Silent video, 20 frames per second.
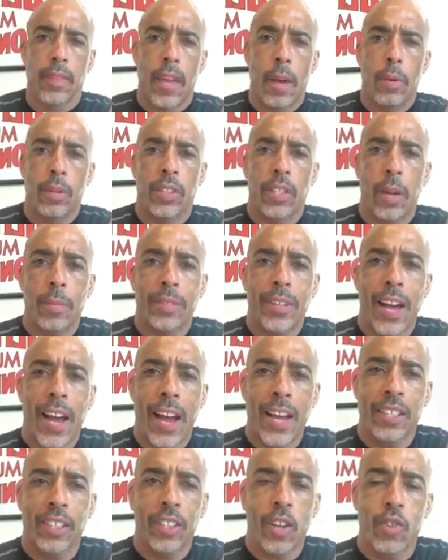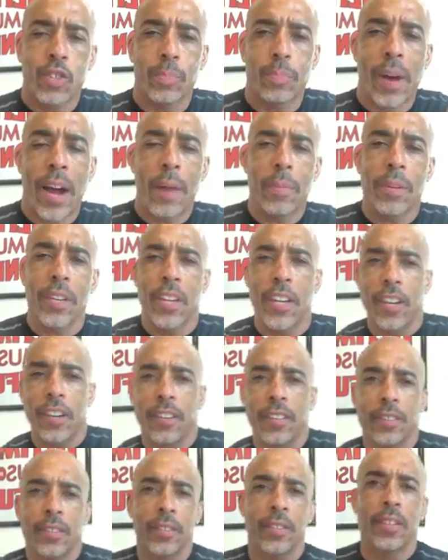Hey, what's up, guys? Coach Bobby
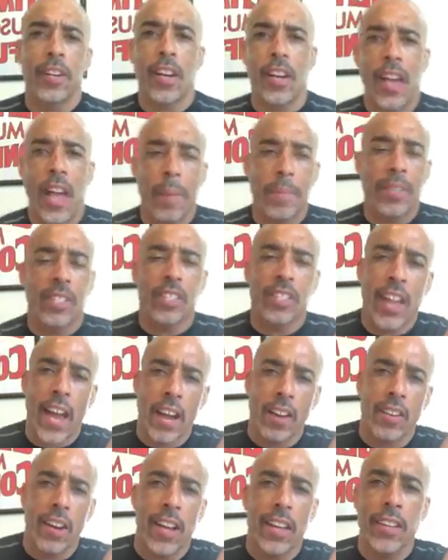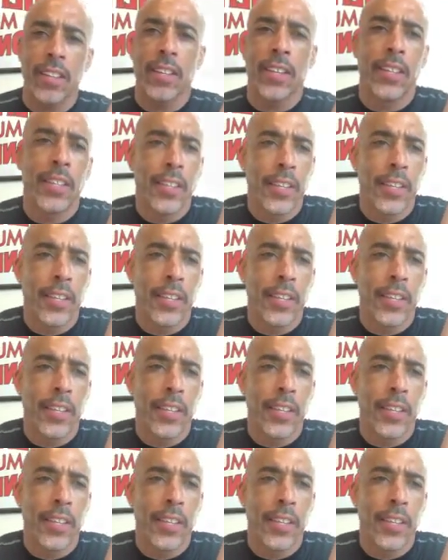here. Happy Saturday.